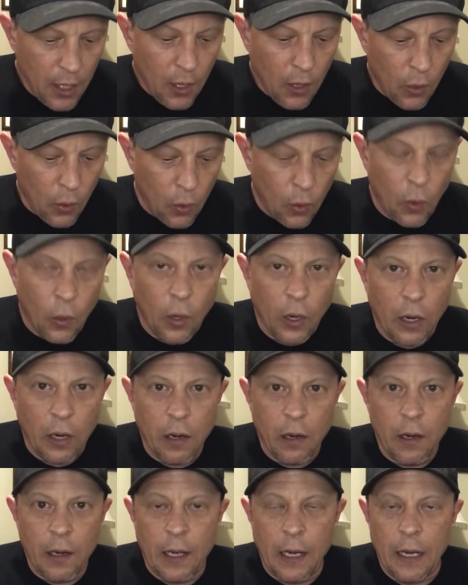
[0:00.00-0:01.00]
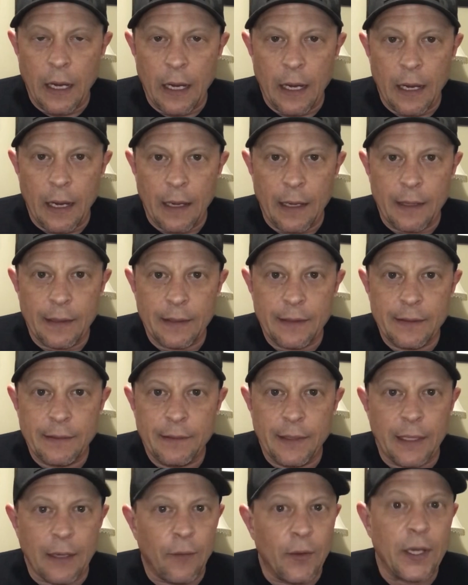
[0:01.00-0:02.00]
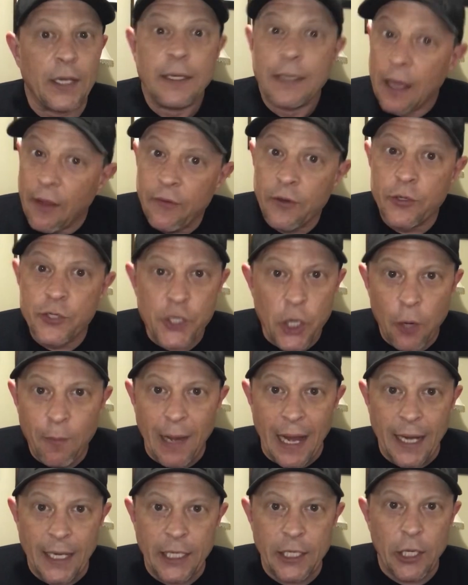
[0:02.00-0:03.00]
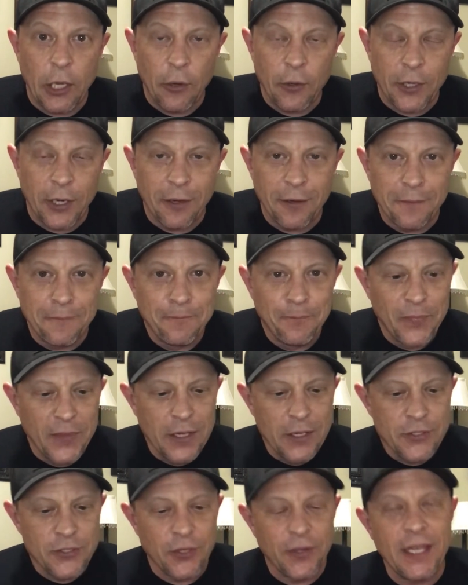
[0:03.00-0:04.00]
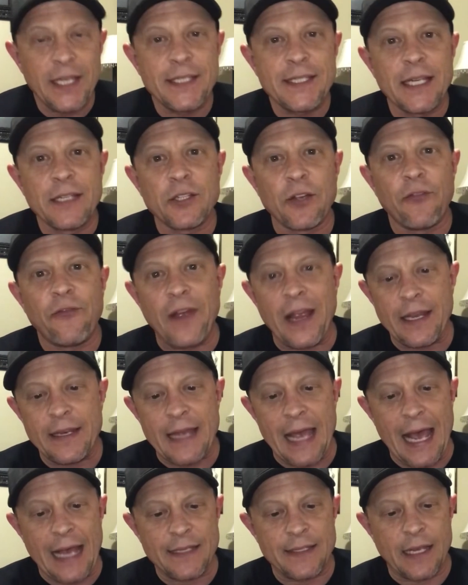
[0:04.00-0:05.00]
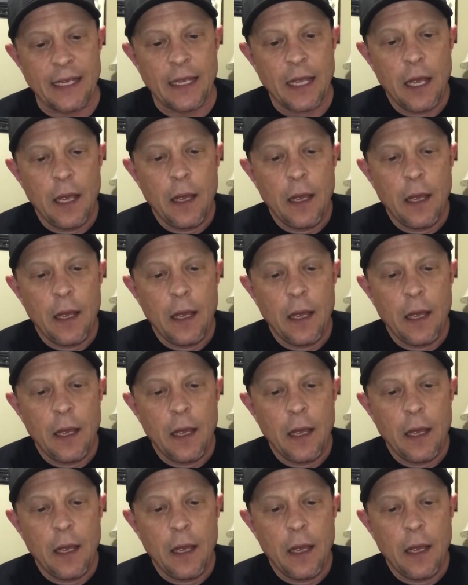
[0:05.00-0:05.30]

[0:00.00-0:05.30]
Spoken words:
or another Chobani yogurt. So these things are fantastic.